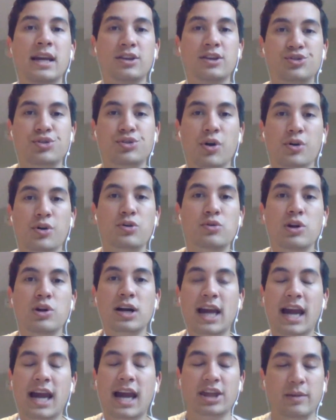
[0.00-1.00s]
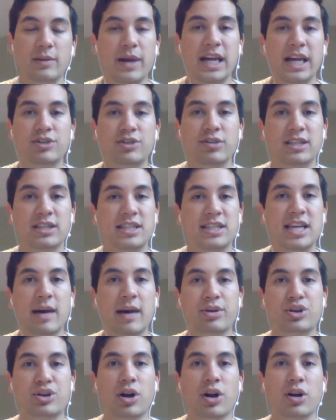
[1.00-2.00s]
And so you look at the Patriots
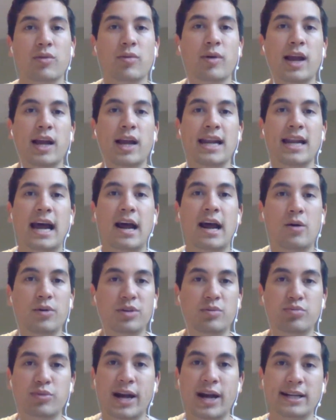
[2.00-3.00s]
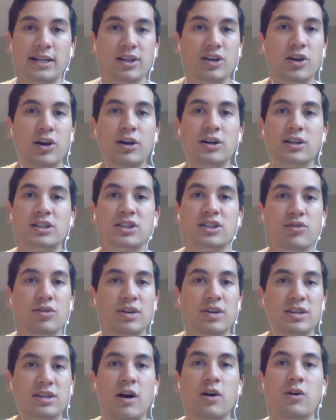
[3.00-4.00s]
depth chart right now with Brandon Cooks,
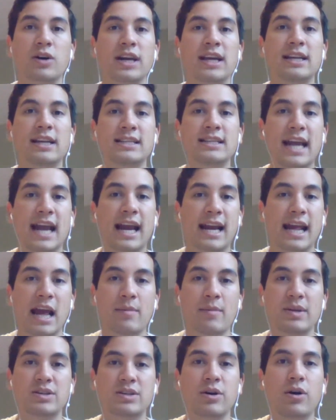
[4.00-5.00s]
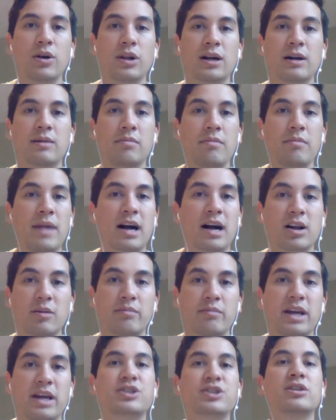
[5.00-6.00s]
Chris Hogan, Danny Amendola,
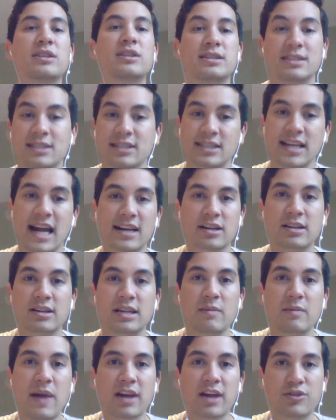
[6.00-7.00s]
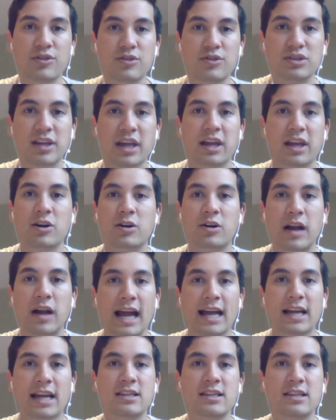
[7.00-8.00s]
Malcolm Mitchell, and technically Matthew Slater.
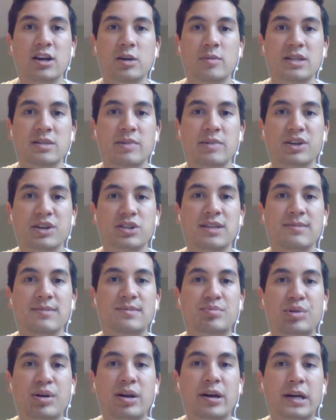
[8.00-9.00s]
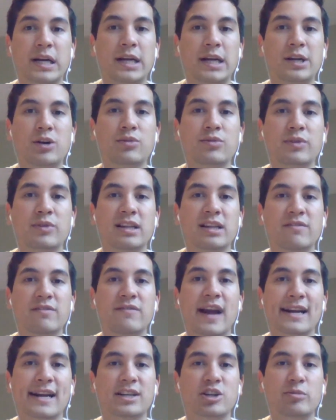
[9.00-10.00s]
I consider him a special teams player, and I don't really
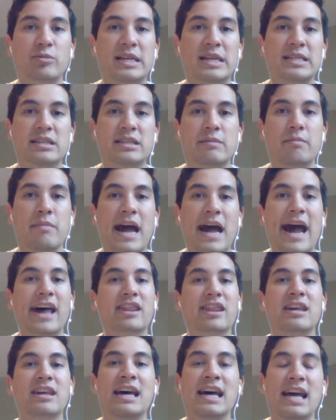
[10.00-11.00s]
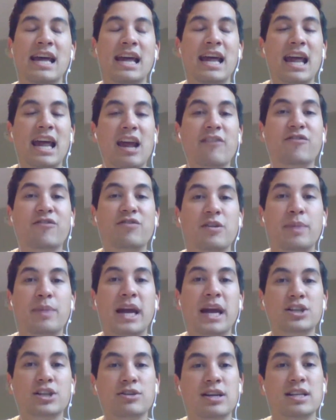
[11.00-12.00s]
factor him into the math. If the
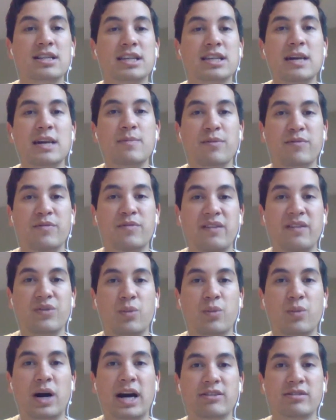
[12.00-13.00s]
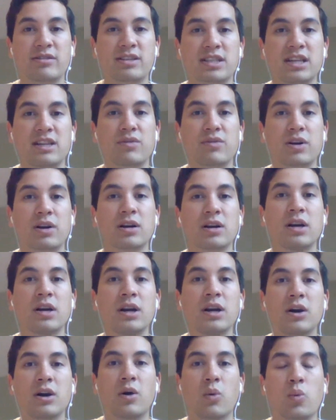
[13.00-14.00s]
Patriots keep a 5th wide receiver,
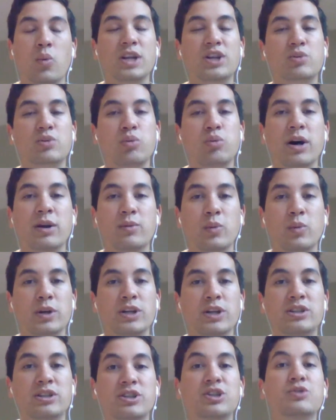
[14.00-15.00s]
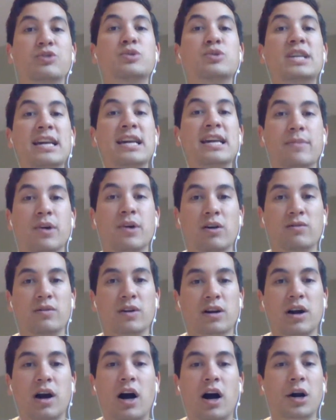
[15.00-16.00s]
which one would you keep
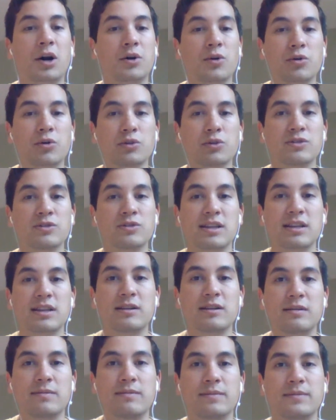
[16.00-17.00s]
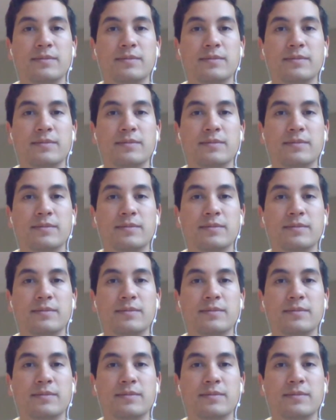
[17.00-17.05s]
over Carr or Lucien?